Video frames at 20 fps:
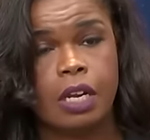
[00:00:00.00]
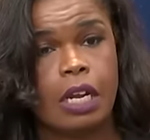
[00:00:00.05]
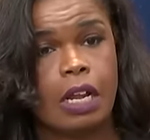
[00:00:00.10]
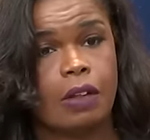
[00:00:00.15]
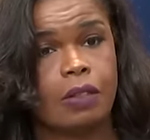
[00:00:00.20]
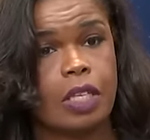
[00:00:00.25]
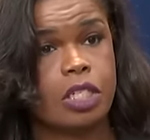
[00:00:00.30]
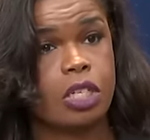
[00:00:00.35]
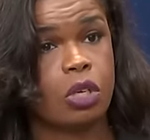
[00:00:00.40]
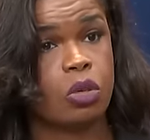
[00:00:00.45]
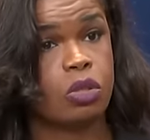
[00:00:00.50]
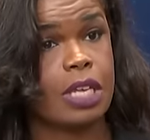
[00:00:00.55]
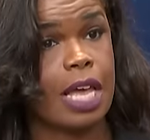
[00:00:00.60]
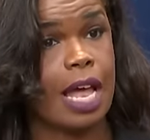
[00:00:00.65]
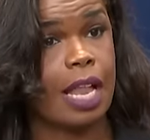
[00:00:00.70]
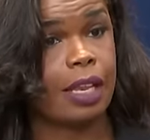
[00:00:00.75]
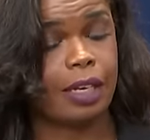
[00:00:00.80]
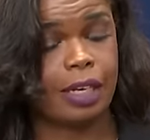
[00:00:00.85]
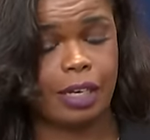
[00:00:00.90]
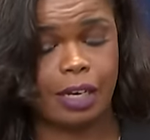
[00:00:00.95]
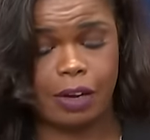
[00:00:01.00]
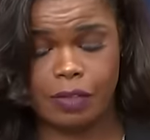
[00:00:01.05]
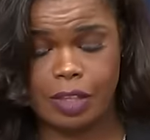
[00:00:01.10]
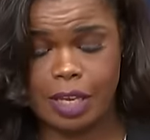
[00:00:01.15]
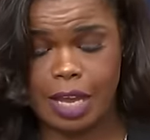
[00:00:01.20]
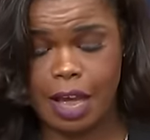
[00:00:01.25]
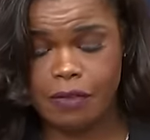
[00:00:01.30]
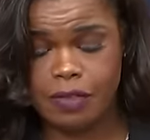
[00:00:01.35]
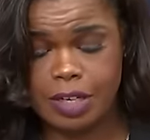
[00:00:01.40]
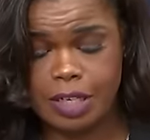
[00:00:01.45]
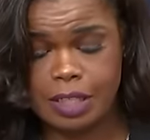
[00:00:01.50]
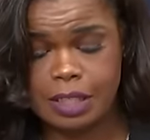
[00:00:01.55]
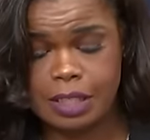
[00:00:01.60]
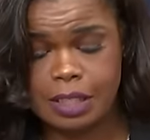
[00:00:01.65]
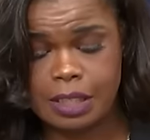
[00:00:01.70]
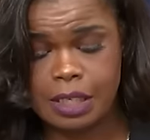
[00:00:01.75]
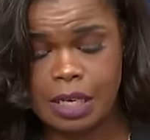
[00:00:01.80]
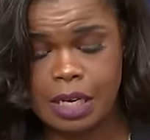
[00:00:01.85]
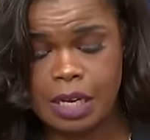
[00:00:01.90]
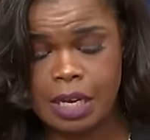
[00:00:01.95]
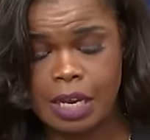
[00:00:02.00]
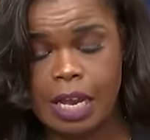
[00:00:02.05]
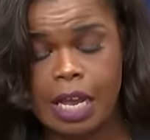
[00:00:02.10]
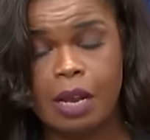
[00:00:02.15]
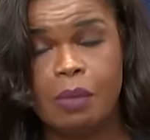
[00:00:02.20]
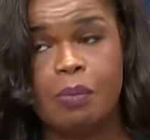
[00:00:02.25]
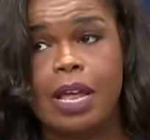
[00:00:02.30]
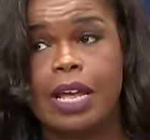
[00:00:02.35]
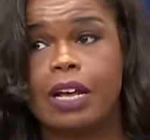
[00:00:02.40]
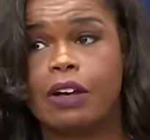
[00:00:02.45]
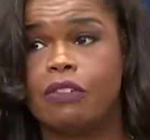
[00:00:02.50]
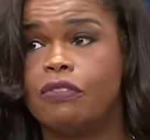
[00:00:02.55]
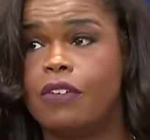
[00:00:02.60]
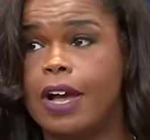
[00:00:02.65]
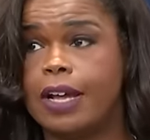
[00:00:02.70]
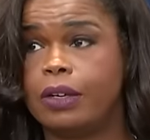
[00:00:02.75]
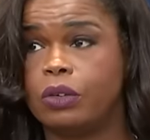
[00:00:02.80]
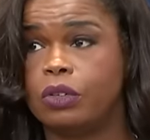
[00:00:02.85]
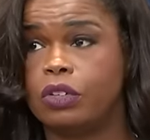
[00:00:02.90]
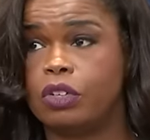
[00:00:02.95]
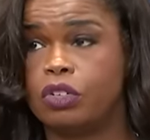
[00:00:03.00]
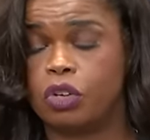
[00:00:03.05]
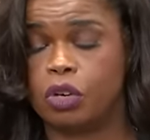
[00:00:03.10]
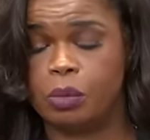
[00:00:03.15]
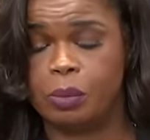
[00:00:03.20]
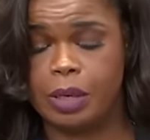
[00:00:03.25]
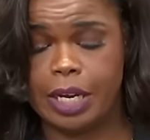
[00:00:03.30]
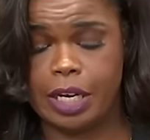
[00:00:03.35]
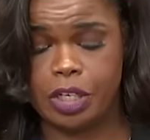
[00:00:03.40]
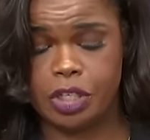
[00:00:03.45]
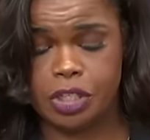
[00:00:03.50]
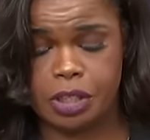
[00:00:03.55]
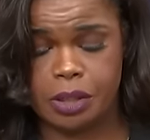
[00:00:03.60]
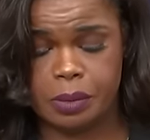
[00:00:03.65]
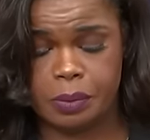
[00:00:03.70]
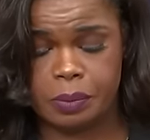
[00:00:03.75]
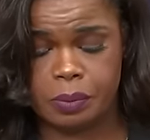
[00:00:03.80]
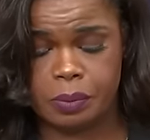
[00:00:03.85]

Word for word: of the totality of the evidence and make a final determination.